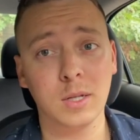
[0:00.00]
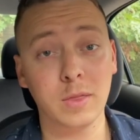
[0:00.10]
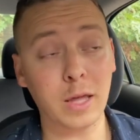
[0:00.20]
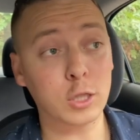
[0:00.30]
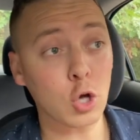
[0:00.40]

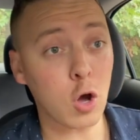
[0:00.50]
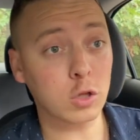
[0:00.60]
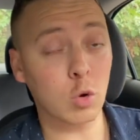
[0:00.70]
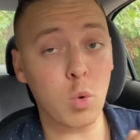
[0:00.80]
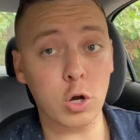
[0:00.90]
They
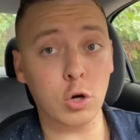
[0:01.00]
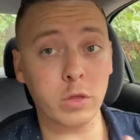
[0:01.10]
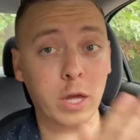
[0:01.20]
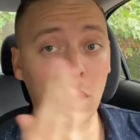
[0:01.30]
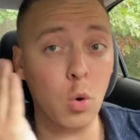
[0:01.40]
talk to one girl,
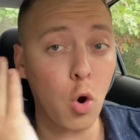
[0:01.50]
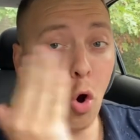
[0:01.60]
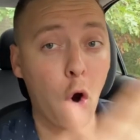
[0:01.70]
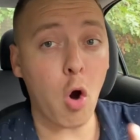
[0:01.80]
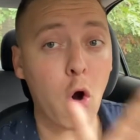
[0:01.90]
they go
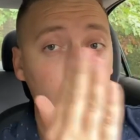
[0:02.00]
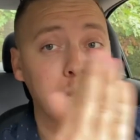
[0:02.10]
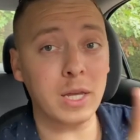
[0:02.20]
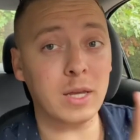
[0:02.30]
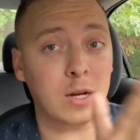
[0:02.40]

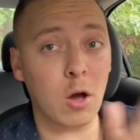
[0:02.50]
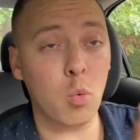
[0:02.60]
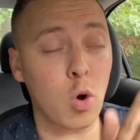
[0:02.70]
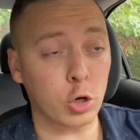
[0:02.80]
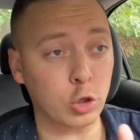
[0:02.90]
all in
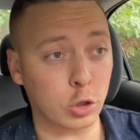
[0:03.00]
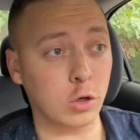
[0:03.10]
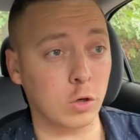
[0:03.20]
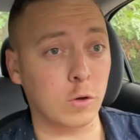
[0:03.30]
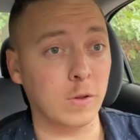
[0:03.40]
on one
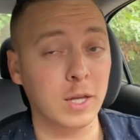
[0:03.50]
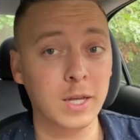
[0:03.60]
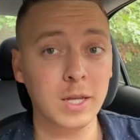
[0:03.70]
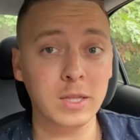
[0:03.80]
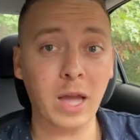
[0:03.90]
girl.
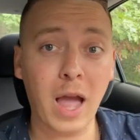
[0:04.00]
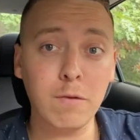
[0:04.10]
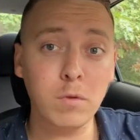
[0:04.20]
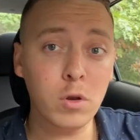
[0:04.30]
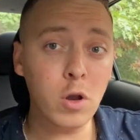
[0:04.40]
They
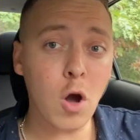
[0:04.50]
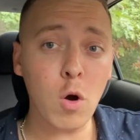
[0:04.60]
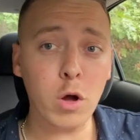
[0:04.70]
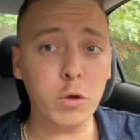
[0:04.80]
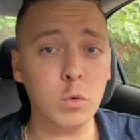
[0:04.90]
have
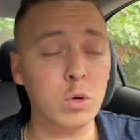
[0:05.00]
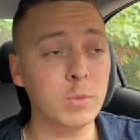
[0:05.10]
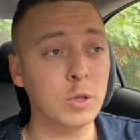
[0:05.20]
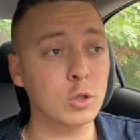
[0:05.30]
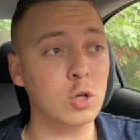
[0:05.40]
no other
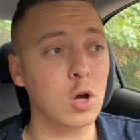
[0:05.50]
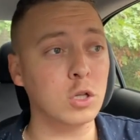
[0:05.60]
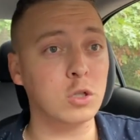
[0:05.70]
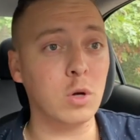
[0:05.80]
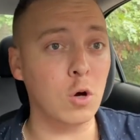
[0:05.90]
woman they're
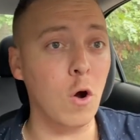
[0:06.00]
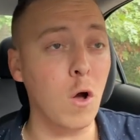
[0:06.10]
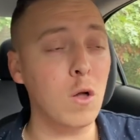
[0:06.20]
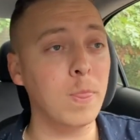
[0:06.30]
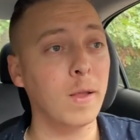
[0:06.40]
talking to at
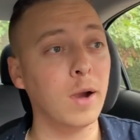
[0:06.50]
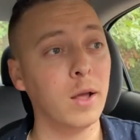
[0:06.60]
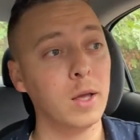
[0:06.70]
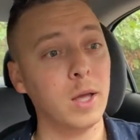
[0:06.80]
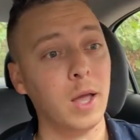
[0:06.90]
all.
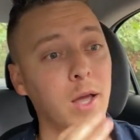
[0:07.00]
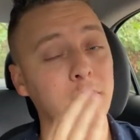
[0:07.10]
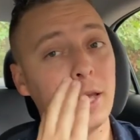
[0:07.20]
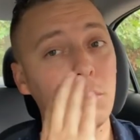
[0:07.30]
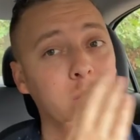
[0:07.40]

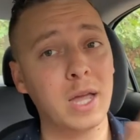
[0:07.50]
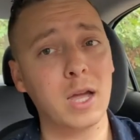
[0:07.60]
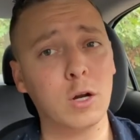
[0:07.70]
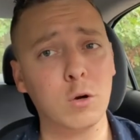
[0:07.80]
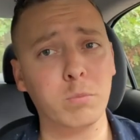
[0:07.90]
And then when
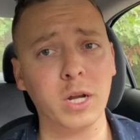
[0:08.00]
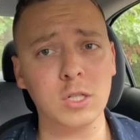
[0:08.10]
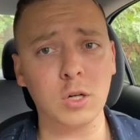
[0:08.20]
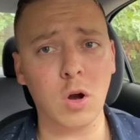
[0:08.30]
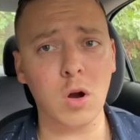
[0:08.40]
that girl
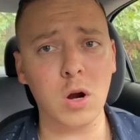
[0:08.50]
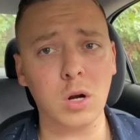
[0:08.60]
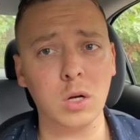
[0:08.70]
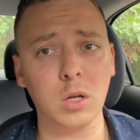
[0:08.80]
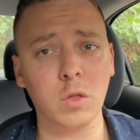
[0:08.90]
breaks her
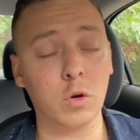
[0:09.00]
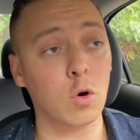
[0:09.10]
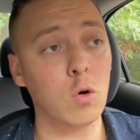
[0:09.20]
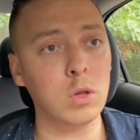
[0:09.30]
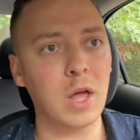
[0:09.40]
heart, their
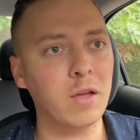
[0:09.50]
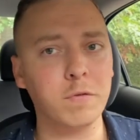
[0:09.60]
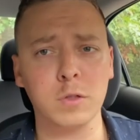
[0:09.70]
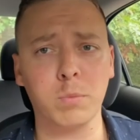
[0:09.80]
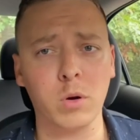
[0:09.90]
whole
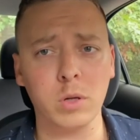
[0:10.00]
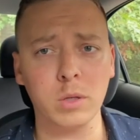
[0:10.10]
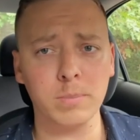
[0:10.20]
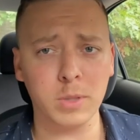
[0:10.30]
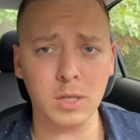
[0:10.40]
life is
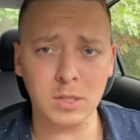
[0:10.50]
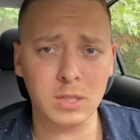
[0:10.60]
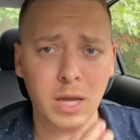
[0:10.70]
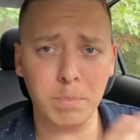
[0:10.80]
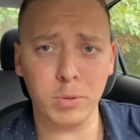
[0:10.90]
broken because
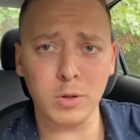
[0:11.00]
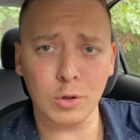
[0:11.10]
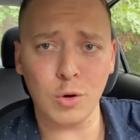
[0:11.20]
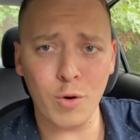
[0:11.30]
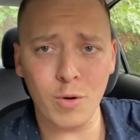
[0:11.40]
they put
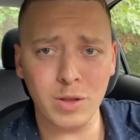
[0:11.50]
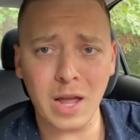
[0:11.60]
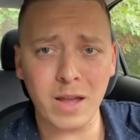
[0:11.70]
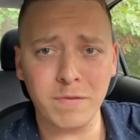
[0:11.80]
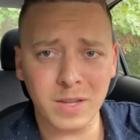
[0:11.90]
their whole
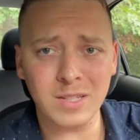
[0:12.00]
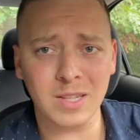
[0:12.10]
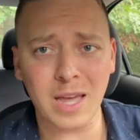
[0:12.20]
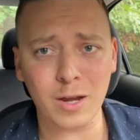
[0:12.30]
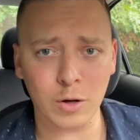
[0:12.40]
life
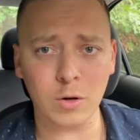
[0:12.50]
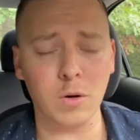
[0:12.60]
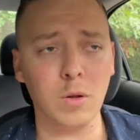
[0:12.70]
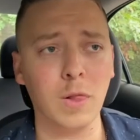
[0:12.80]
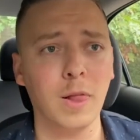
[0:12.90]
into that
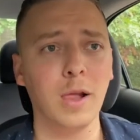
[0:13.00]
girl.